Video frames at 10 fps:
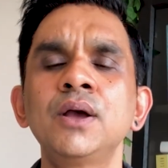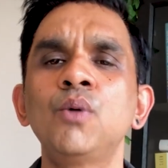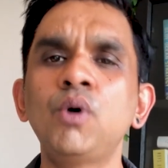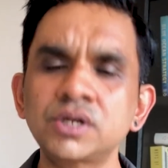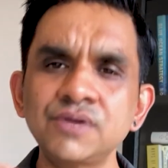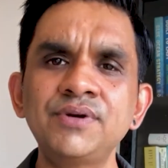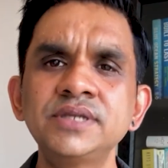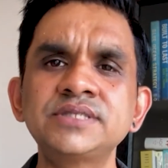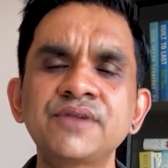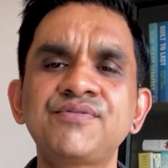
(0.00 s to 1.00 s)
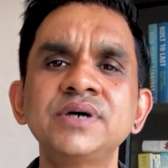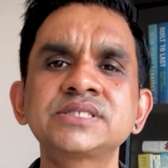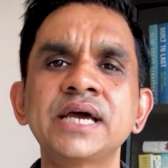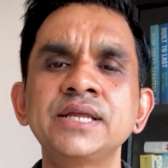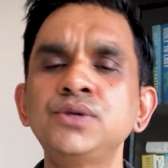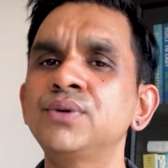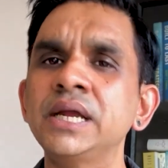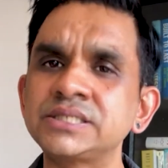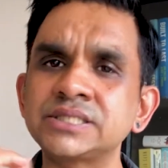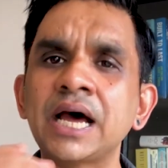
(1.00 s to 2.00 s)
whatever is that first idea you
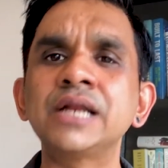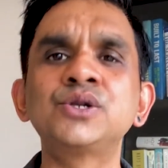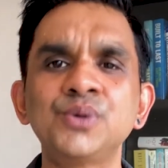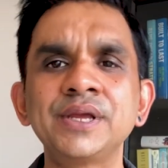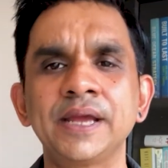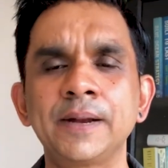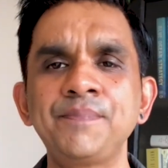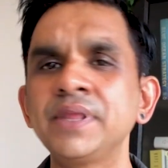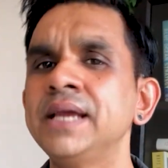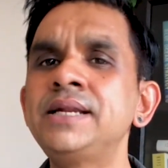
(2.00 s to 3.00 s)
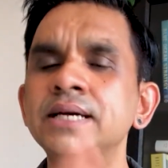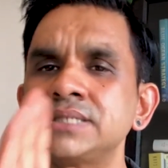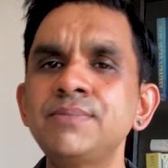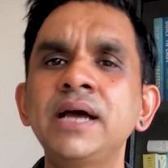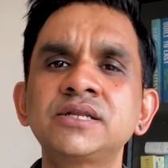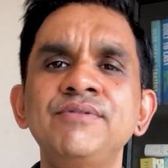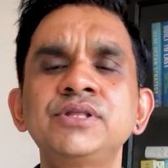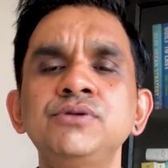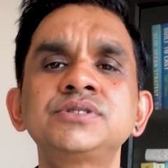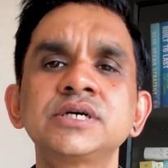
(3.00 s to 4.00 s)
get, start doing it. It doesn't matter whether
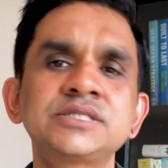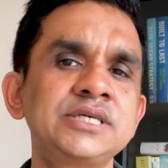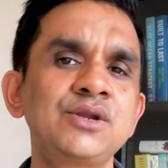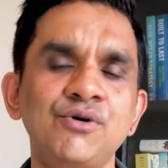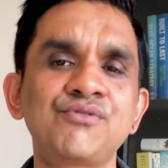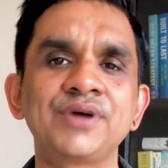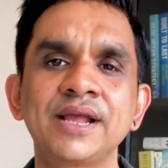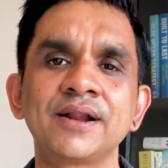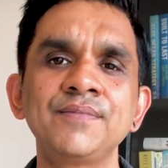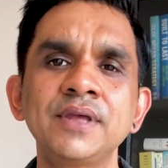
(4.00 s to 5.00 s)
you succeed or fail.